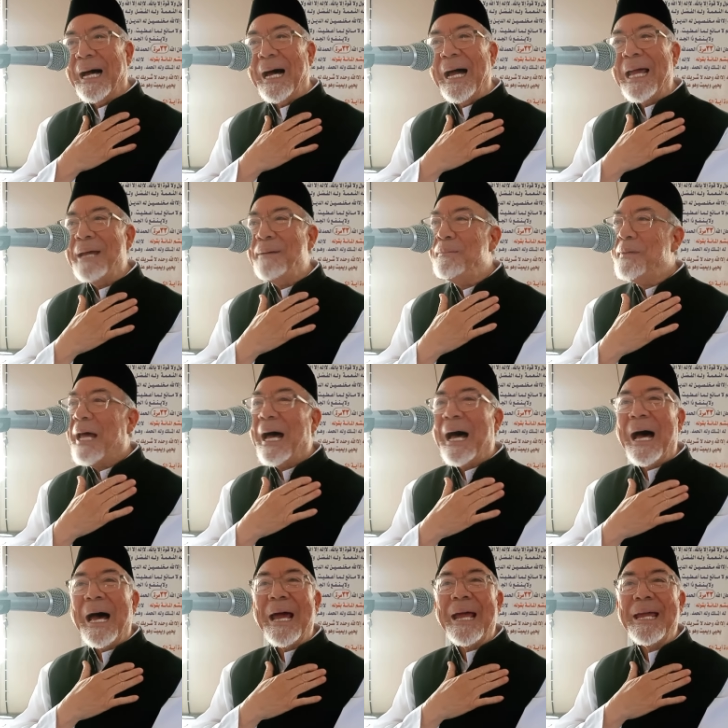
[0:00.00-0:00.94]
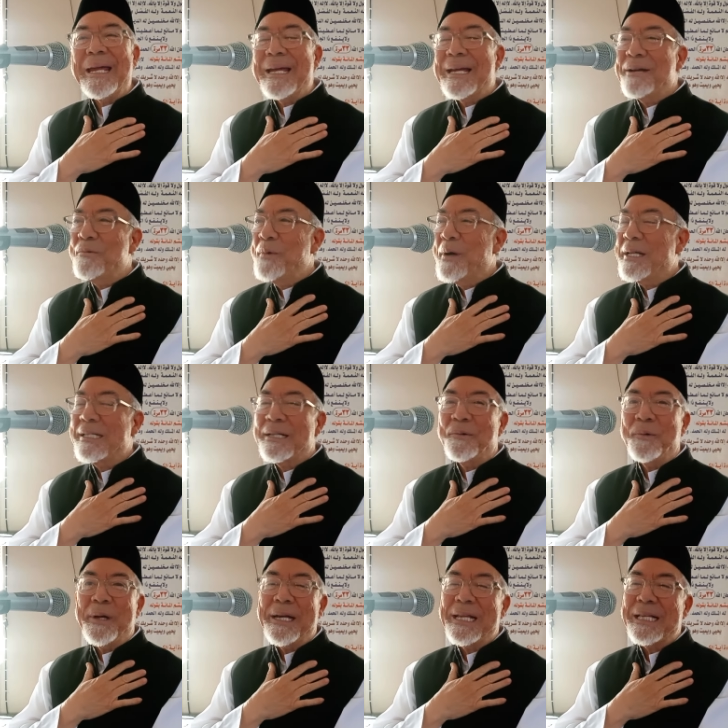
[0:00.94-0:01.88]
I am I
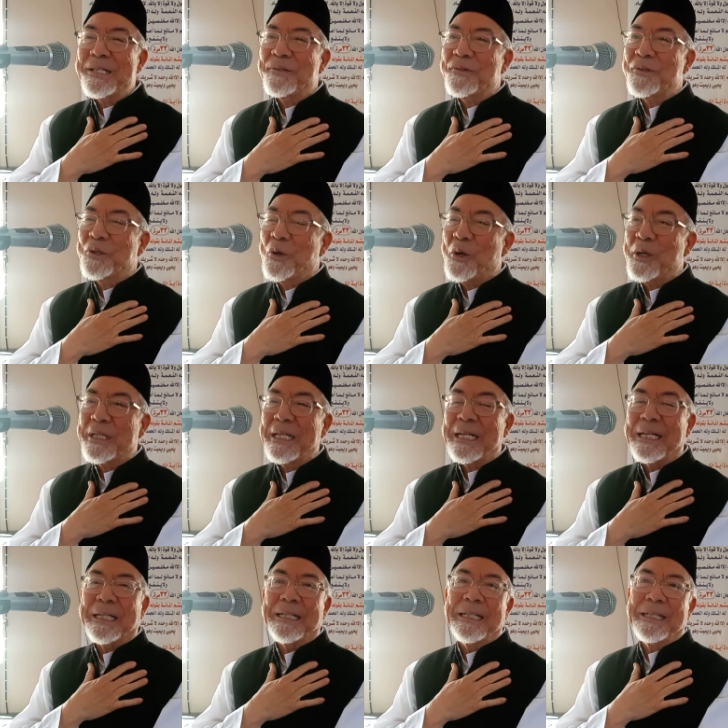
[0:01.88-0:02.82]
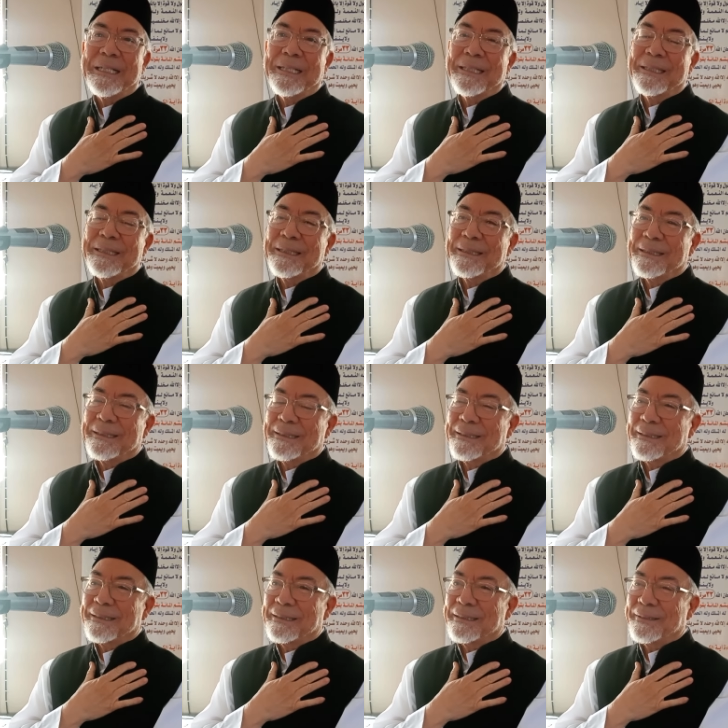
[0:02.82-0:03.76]
with when his daughter
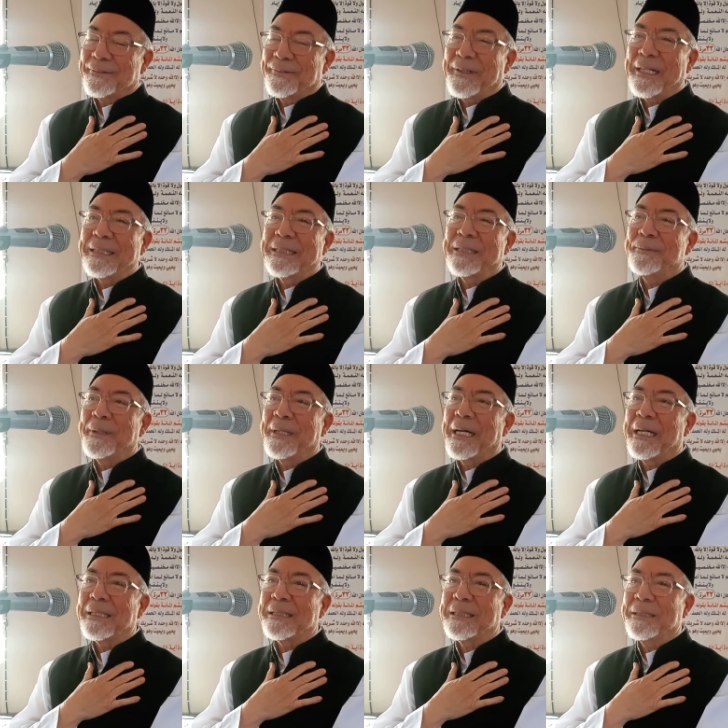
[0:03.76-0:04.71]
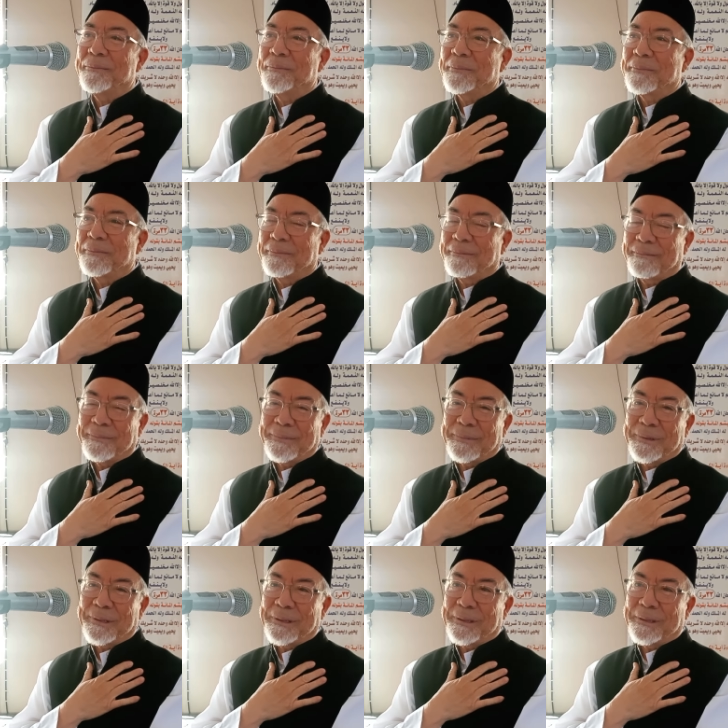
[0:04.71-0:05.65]
Fatima asked him,
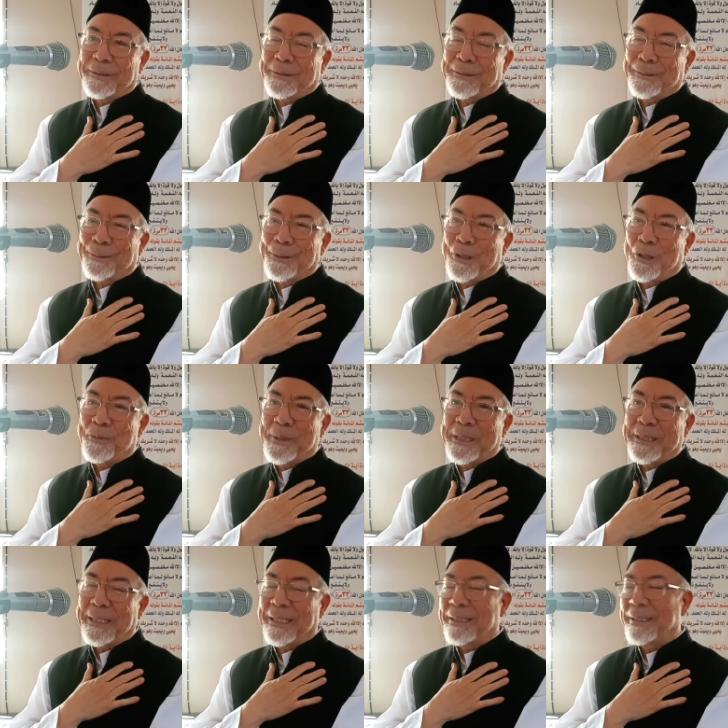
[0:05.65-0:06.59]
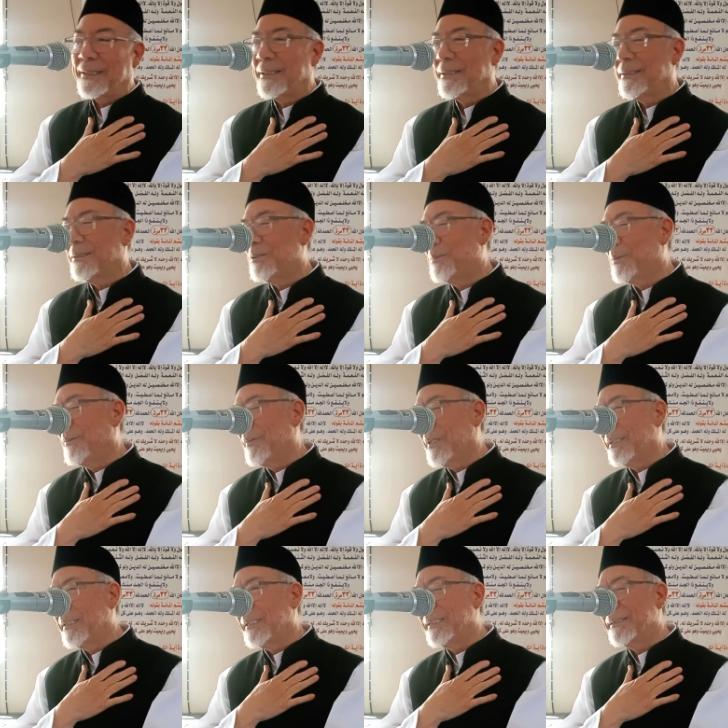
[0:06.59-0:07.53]
Oh my dad, oh my
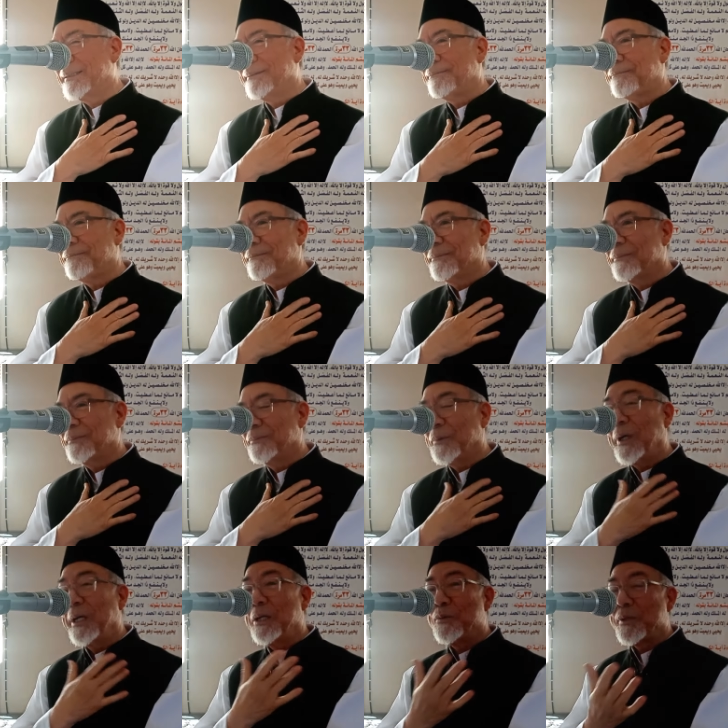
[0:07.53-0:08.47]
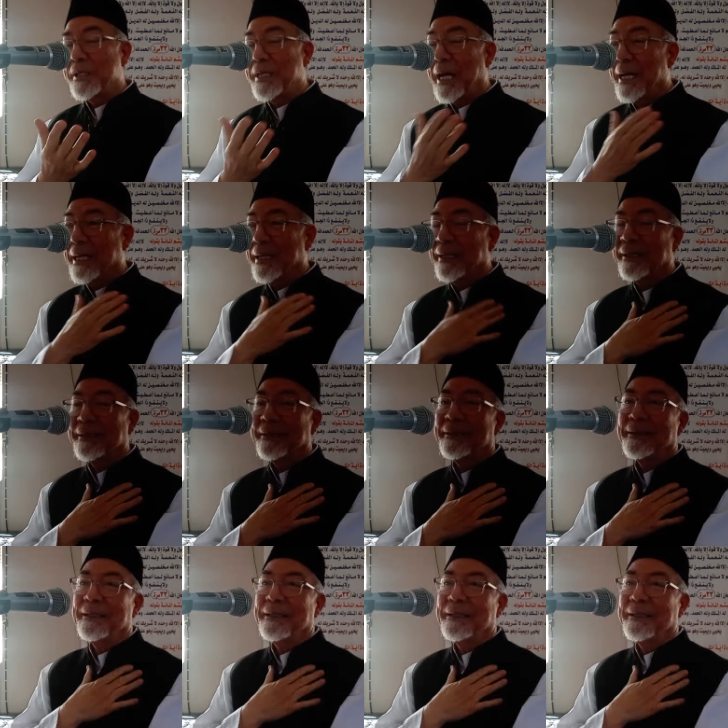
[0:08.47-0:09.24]
father, while he was dying.